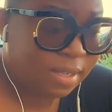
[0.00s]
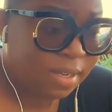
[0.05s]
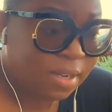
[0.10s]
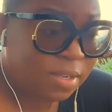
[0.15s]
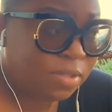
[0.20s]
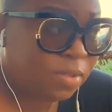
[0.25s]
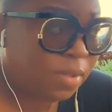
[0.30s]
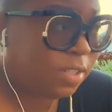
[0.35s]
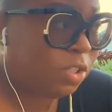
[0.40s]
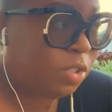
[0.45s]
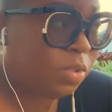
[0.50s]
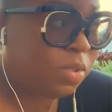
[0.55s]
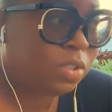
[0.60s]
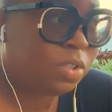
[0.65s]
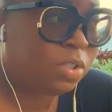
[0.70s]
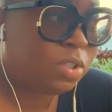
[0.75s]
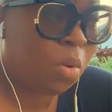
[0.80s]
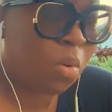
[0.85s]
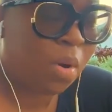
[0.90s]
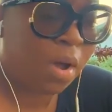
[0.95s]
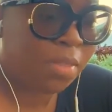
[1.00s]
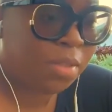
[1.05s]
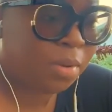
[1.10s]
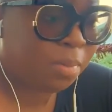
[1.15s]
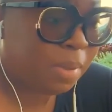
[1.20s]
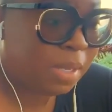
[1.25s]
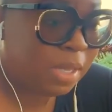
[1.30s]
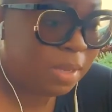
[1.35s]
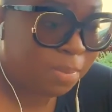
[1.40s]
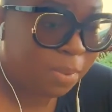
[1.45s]
so that you can show other
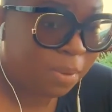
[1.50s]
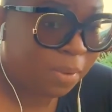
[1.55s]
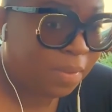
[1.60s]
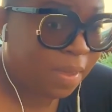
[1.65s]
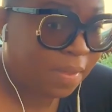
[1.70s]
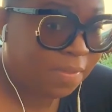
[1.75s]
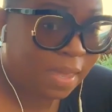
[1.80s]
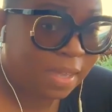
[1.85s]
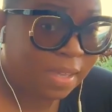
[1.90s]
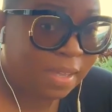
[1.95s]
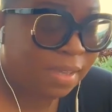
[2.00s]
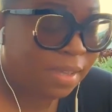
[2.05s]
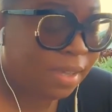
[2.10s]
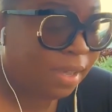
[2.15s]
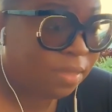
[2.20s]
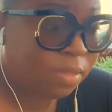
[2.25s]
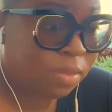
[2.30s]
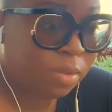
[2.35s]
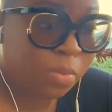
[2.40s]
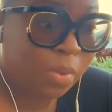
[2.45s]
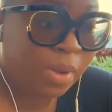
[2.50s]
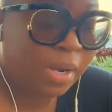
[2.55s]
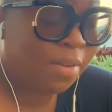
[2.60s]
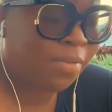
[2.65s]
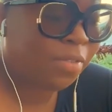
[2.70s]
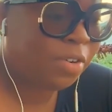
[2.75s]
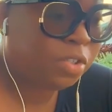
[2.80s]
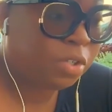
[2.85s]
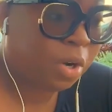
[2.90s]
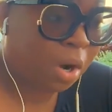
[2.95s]
people that they can get through
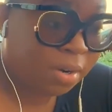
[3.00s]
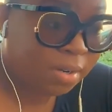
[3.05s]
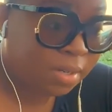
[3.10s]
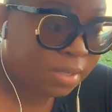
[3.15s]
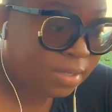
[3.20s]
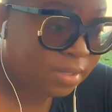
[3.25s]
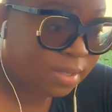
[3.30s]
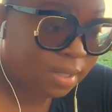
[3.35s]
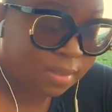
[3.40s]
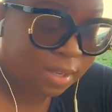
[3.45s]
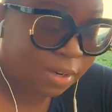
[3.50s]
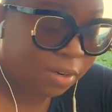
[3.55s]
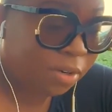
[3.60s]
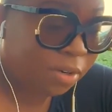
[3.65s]
whatever darkness that they're